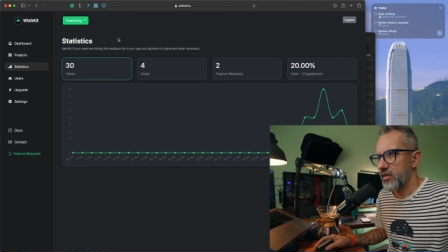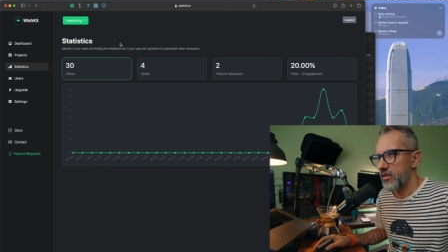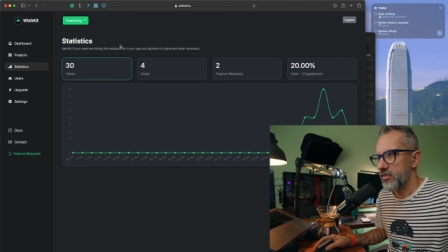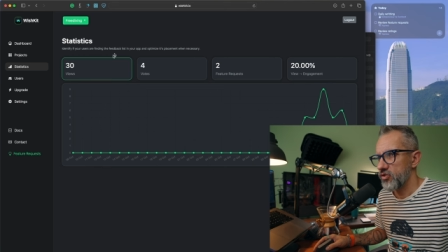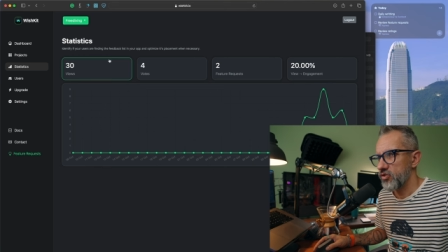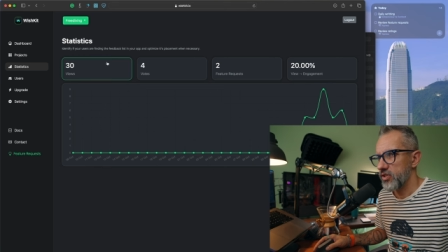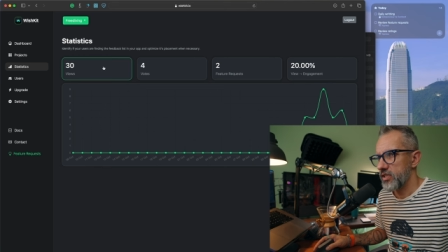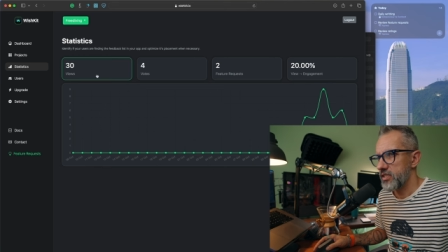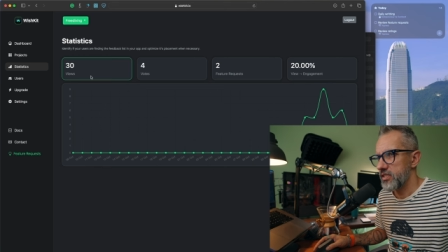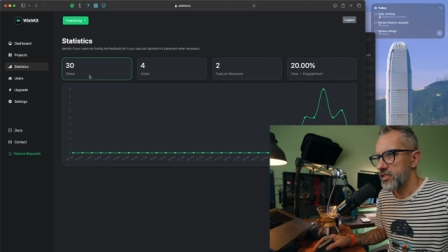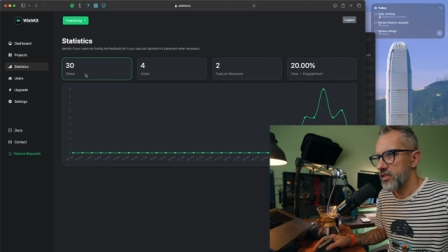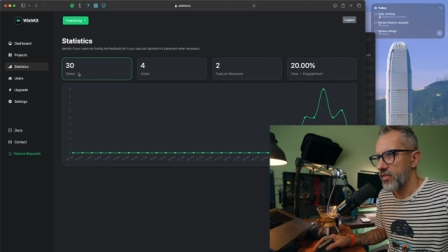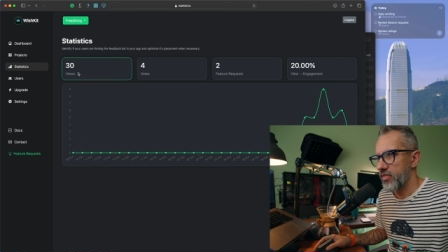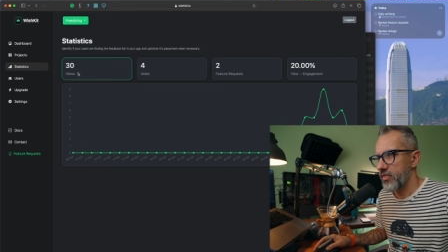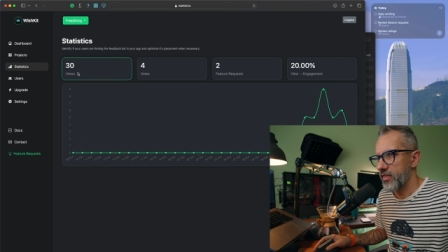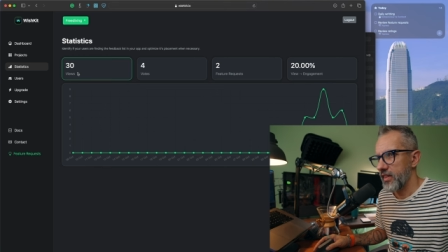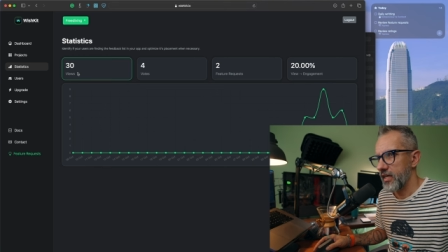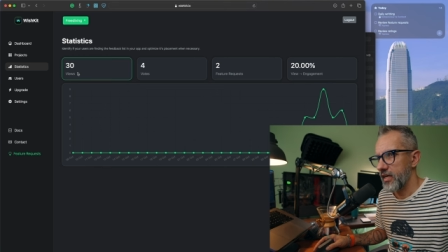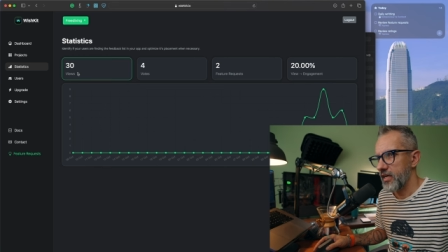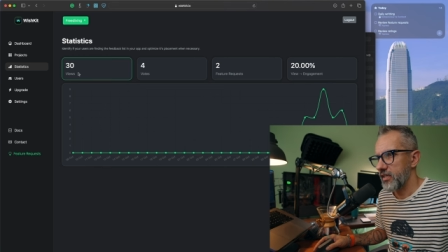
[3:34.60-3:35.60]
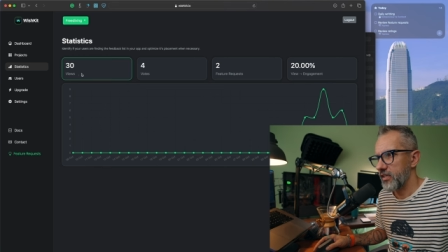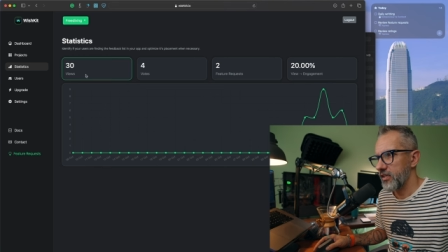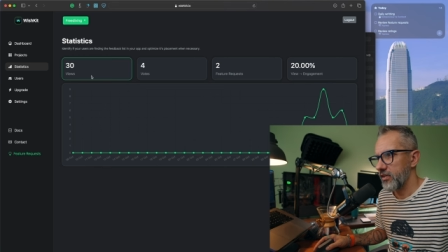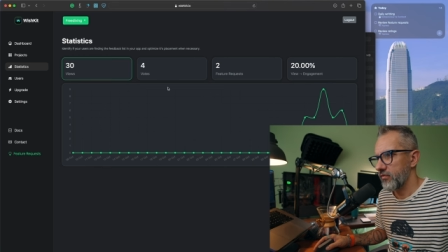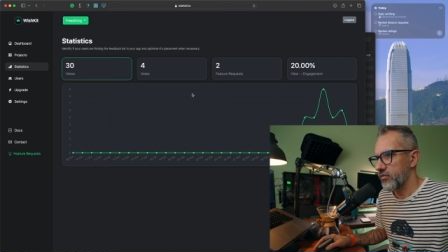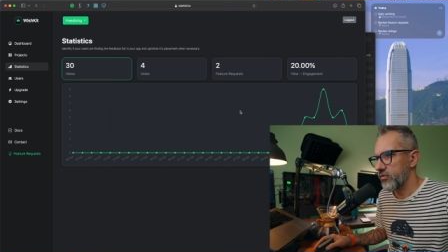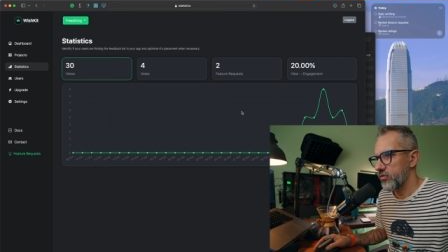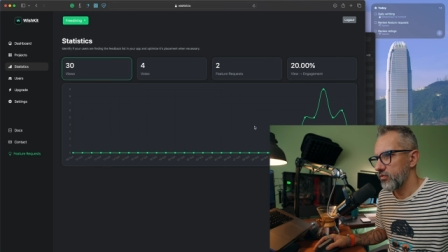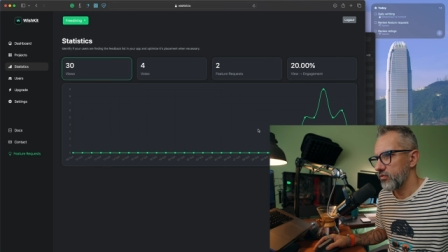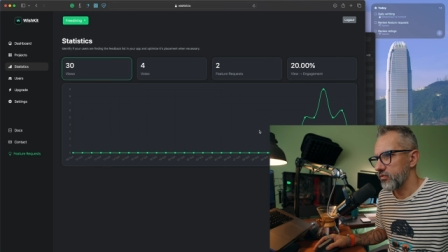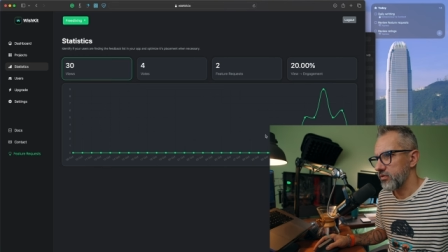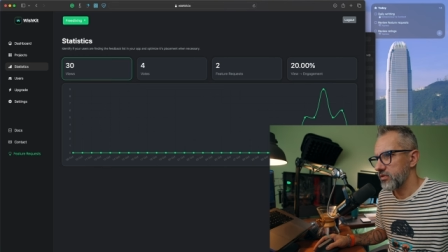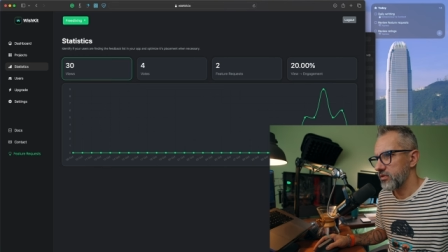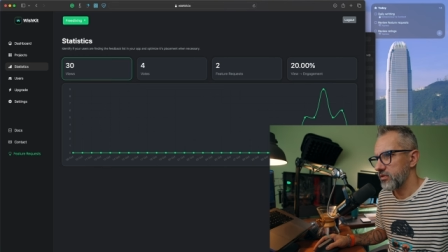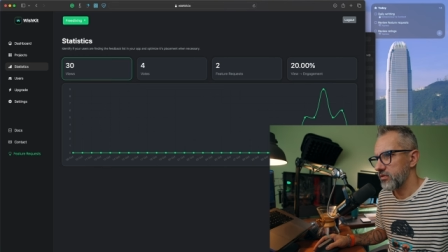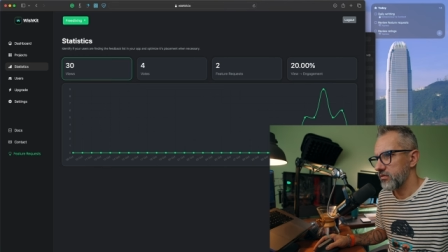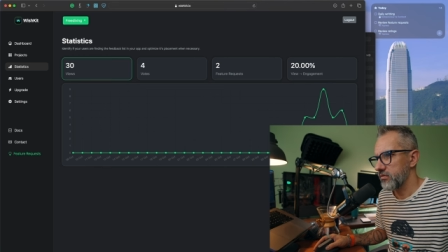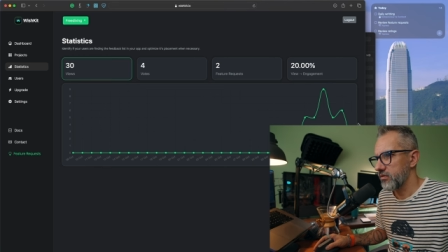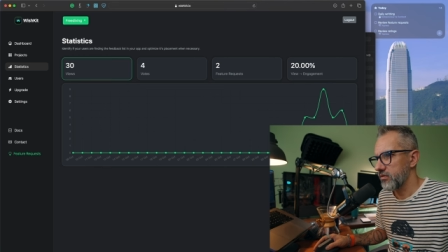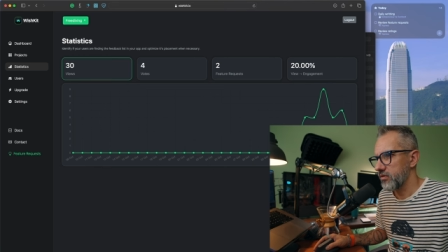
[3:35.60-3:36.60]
just 30 views